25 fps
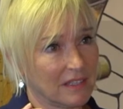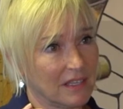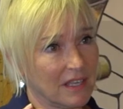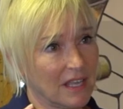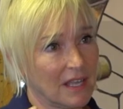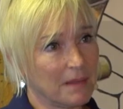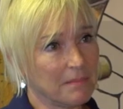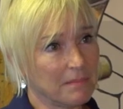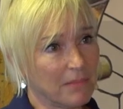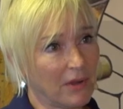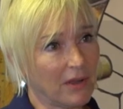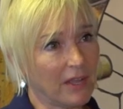
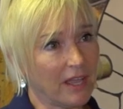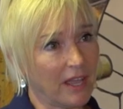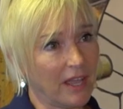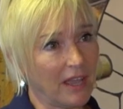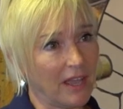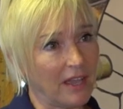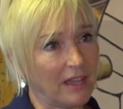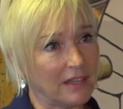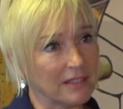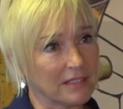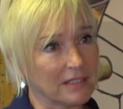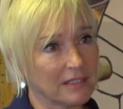in my
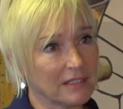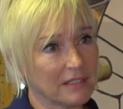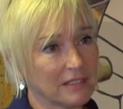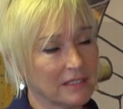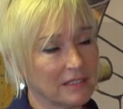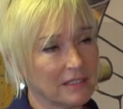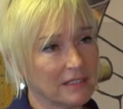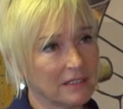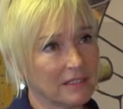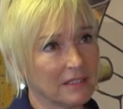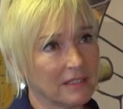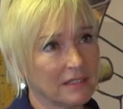head,
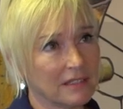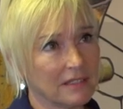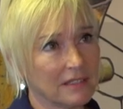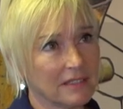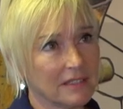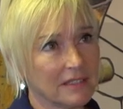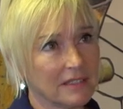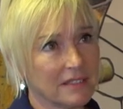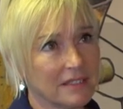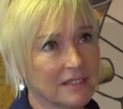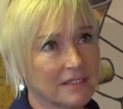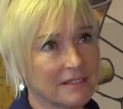
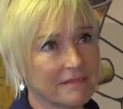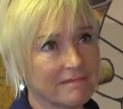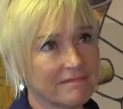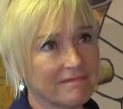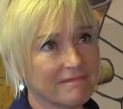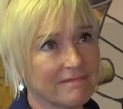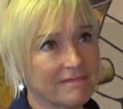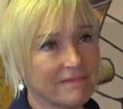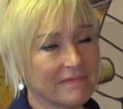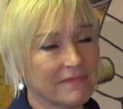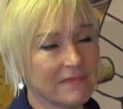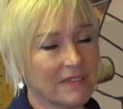
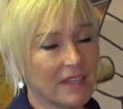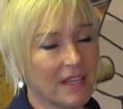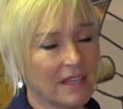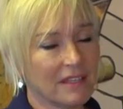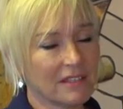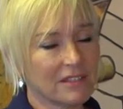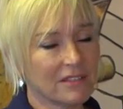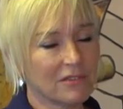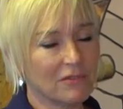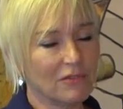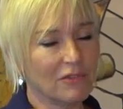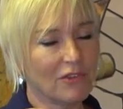that
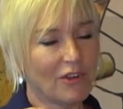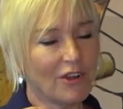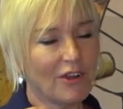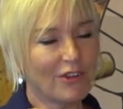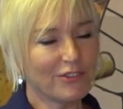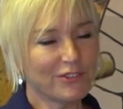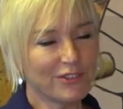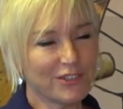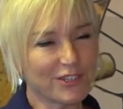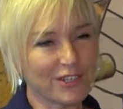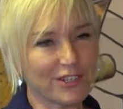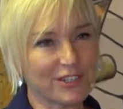sort of
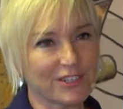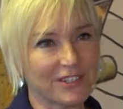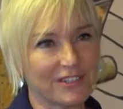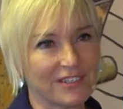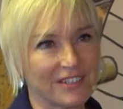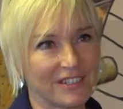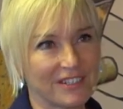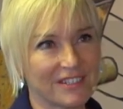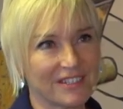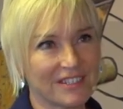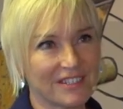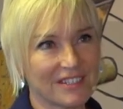
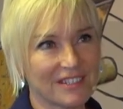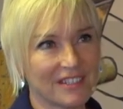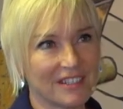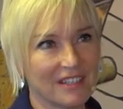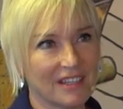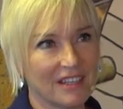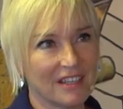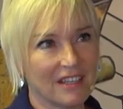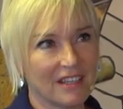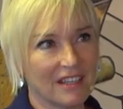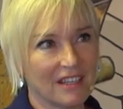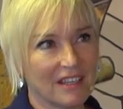consciousness,
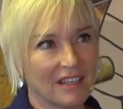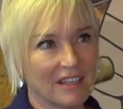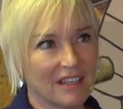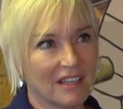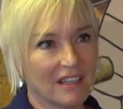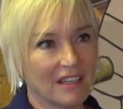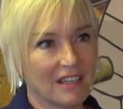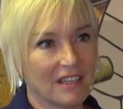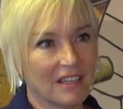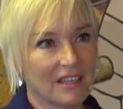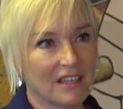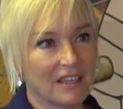
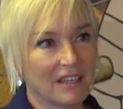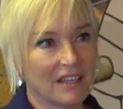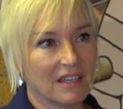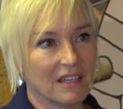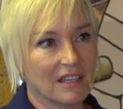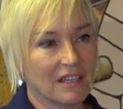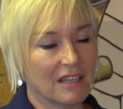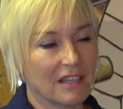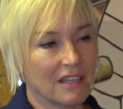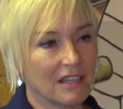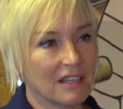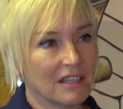
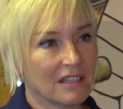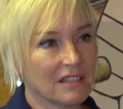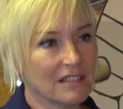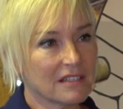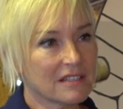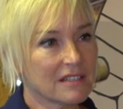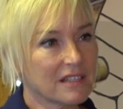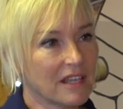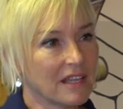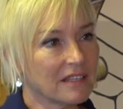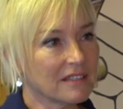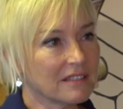
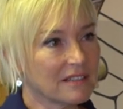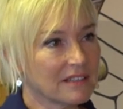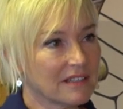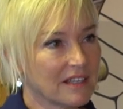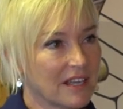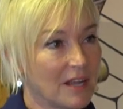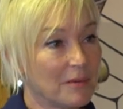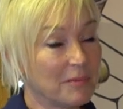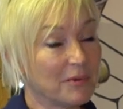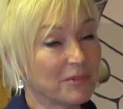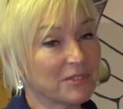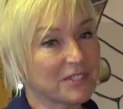said,
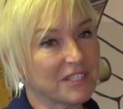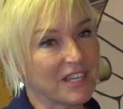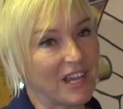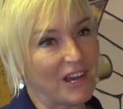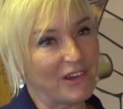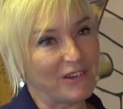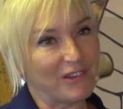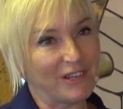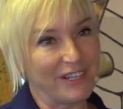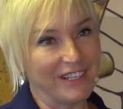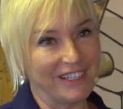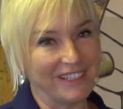come on,
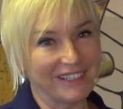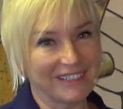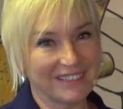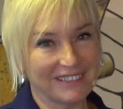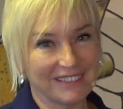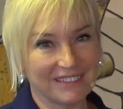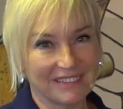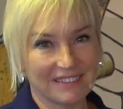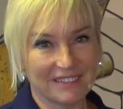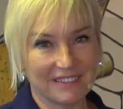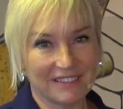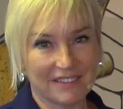Terry,
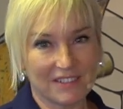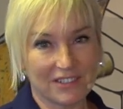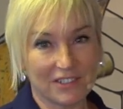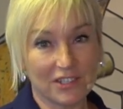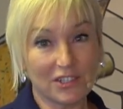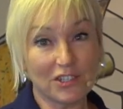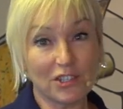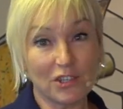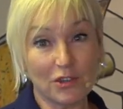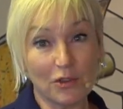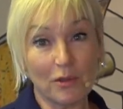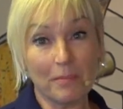it's
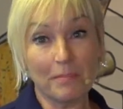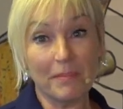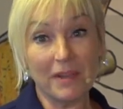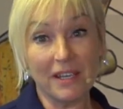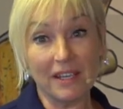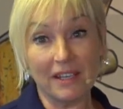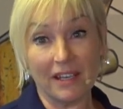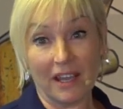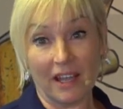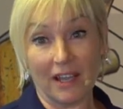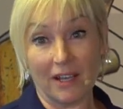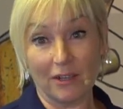just you and me
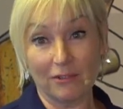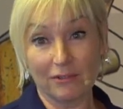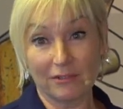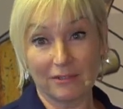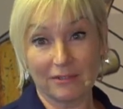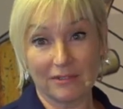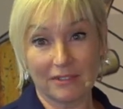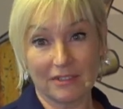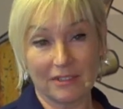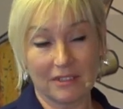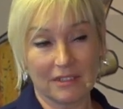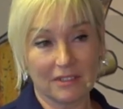now.
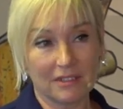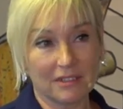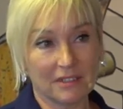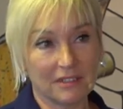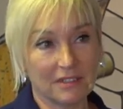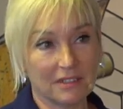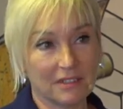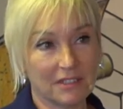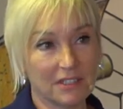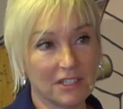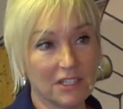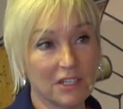
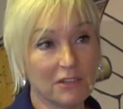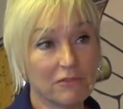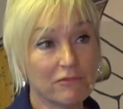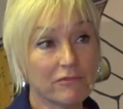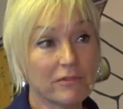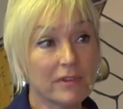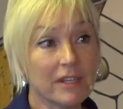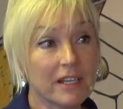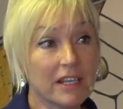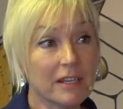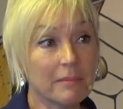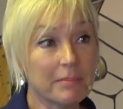Do you
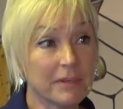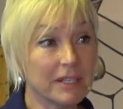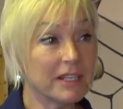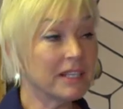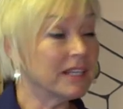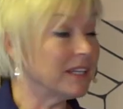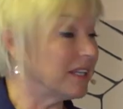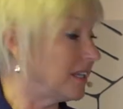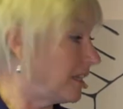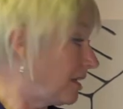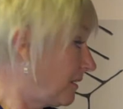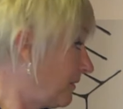really
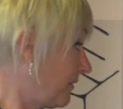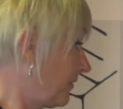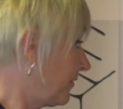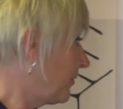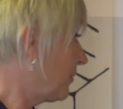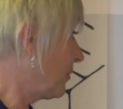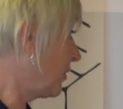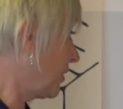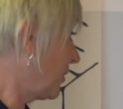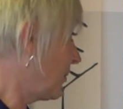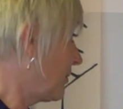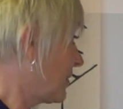believe
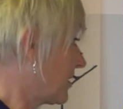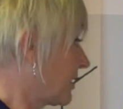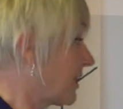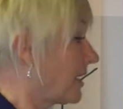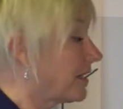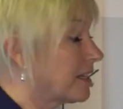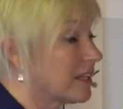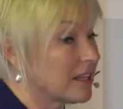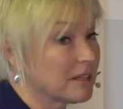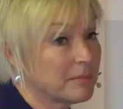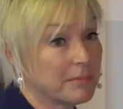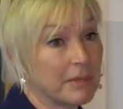what you were
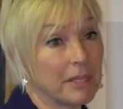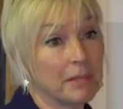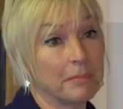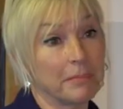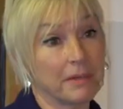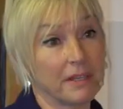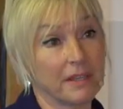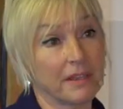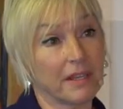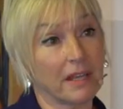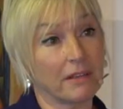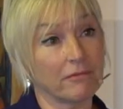telling the
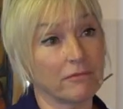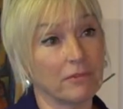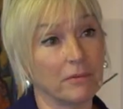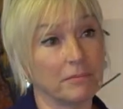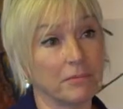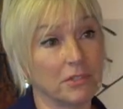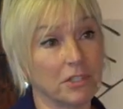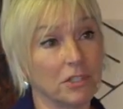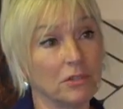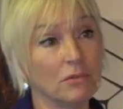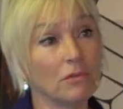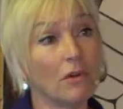people in that room?
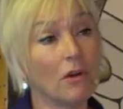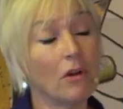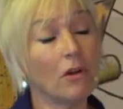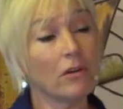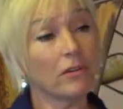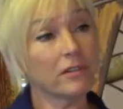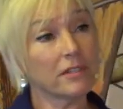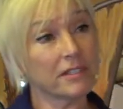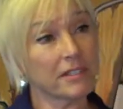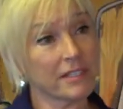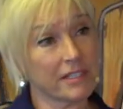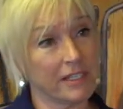Do you
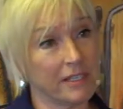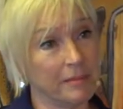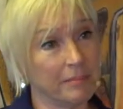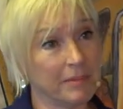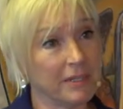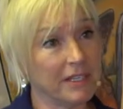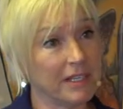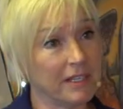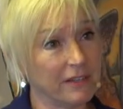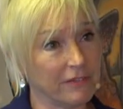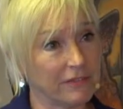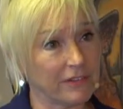honestly
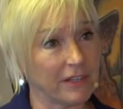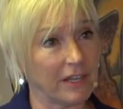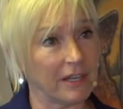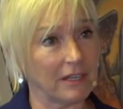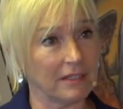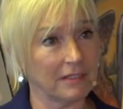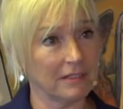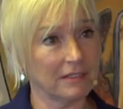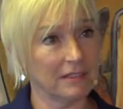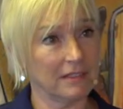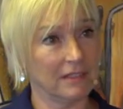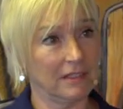believe that?
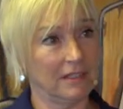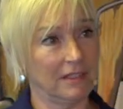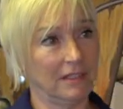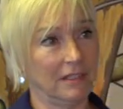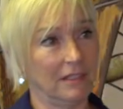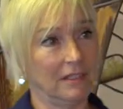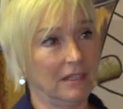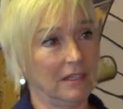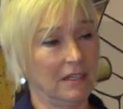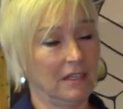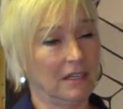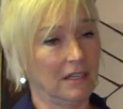
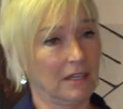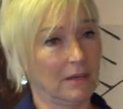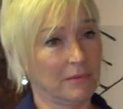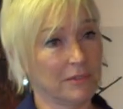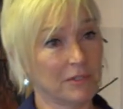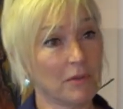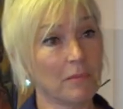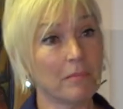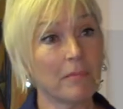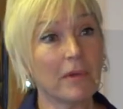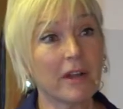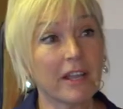I was
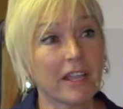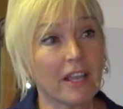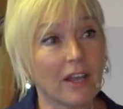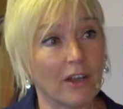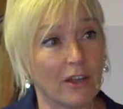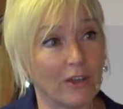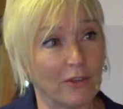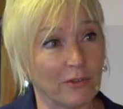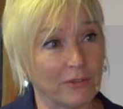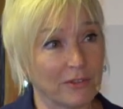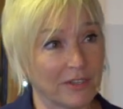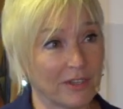on my
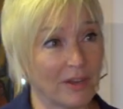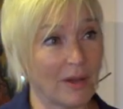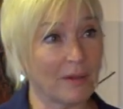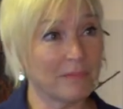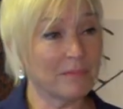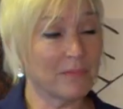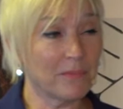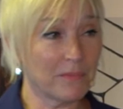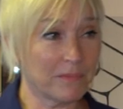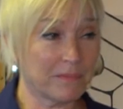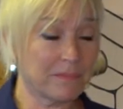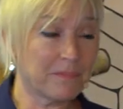own, and I'm